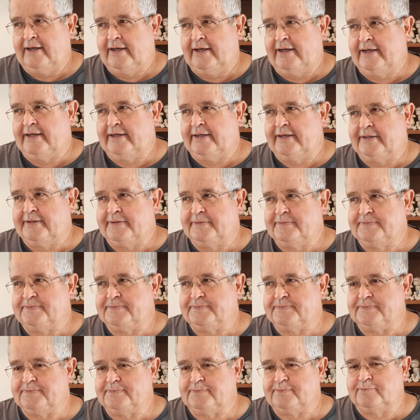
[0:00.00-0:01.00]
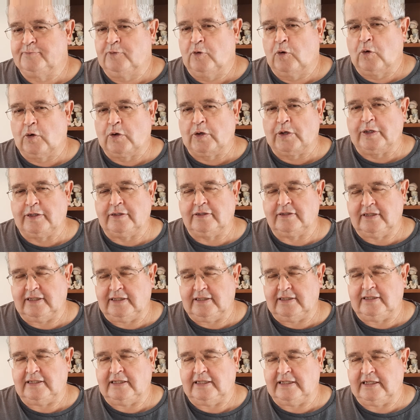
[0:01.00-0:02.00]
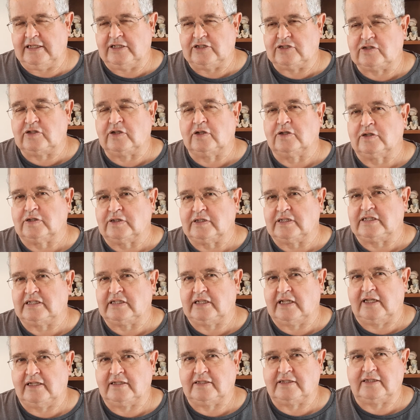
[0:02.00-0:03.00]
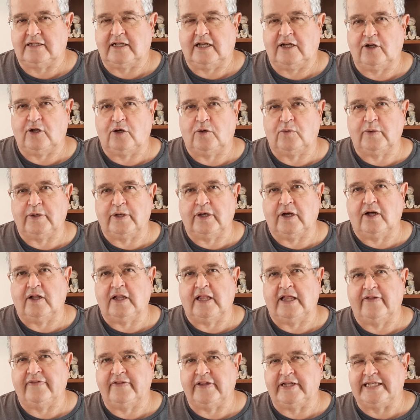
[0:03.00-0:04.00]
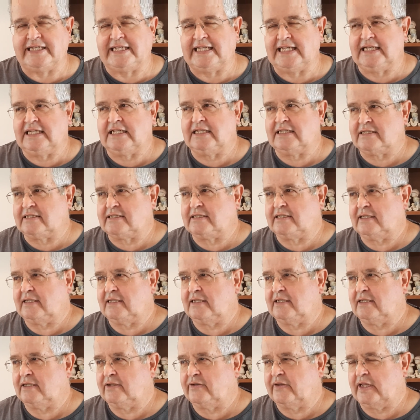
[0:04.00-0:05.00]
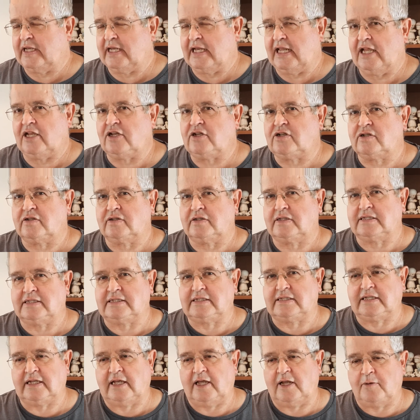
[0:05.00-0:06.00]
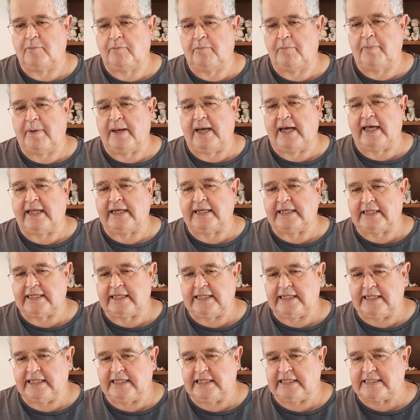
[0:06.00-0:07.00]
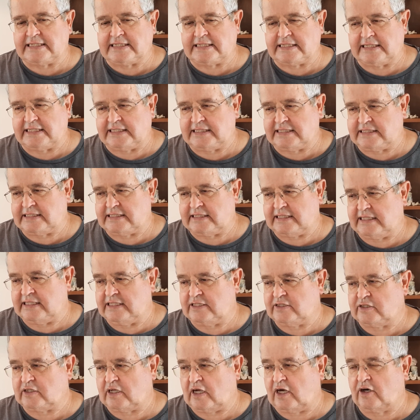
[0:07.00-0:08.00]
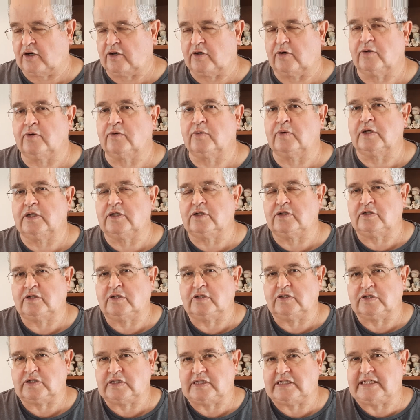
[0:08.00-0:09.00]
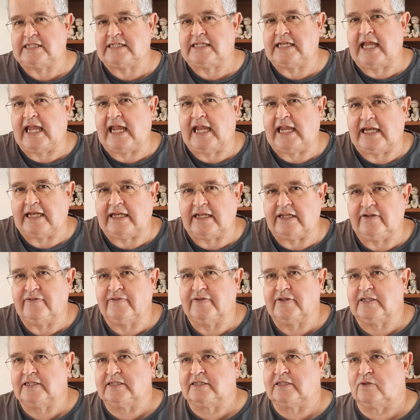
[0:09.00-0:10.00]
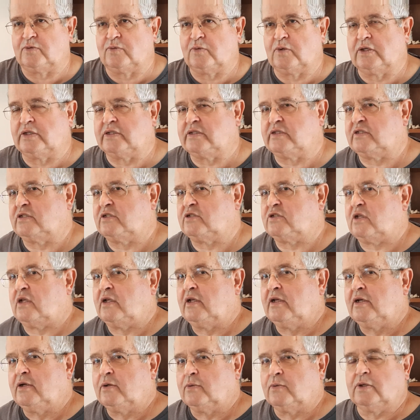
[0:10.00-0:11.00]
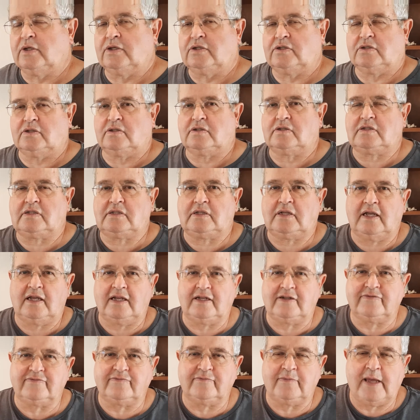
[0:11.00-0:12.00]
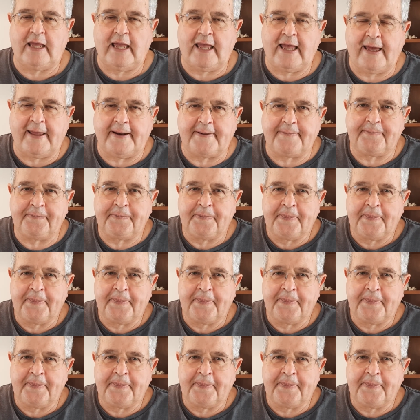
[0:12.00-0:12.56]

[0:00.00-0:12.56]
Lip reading: born in a certain sense, and I know we all have the tendency and the nature to sin, but innocence is our original state, even as it was this original state of man.